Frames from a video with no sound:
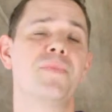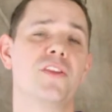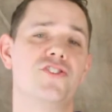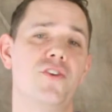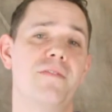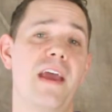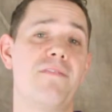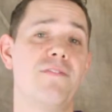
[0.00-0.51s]

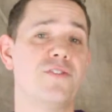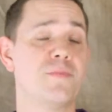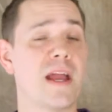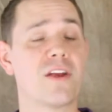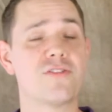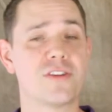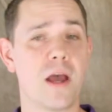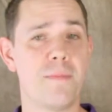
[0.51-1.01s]
if you have those
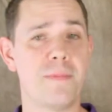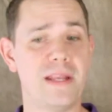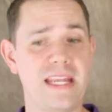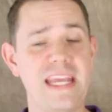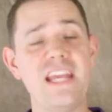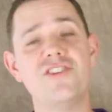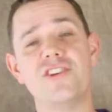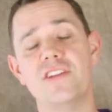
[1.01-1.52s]
microscopic
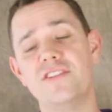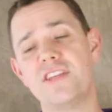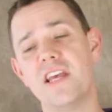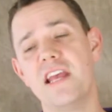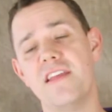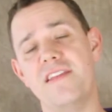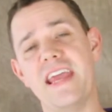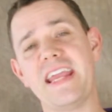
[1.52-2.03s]
adhesions,
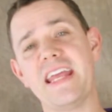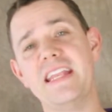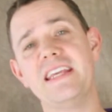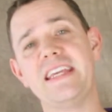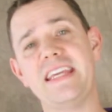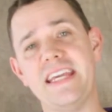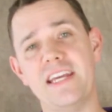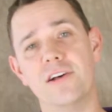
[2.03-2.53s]
they
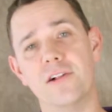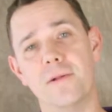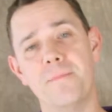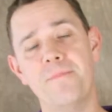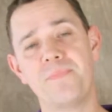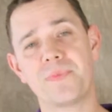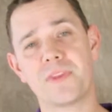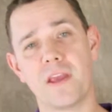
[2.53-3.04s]
can
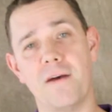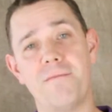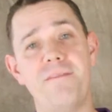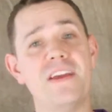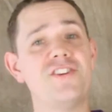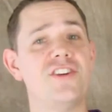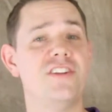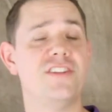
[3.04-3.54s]
kill
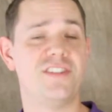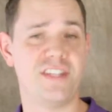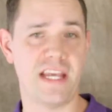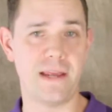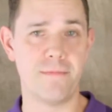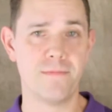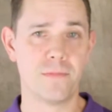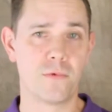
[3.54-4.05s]

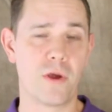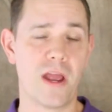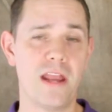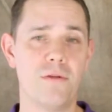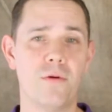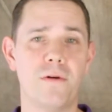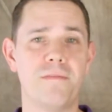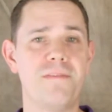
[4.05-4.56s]
efficiency,
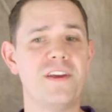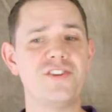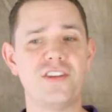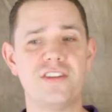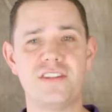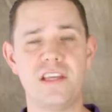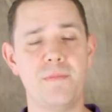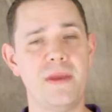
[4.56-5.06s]
right? Well,
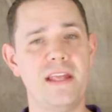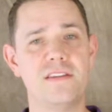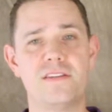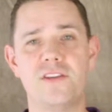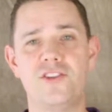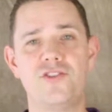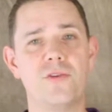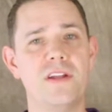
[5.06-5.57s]
efficiency means
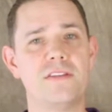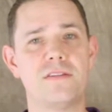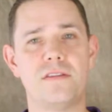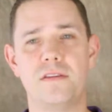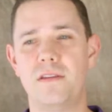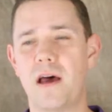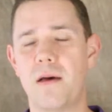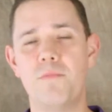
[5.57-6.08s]
the
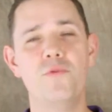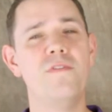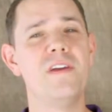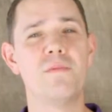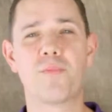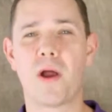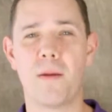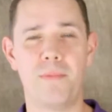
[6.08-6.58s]
joint's not
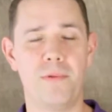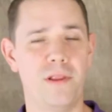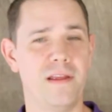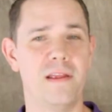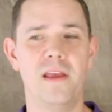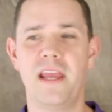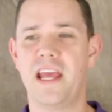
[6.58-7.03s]
moving properly.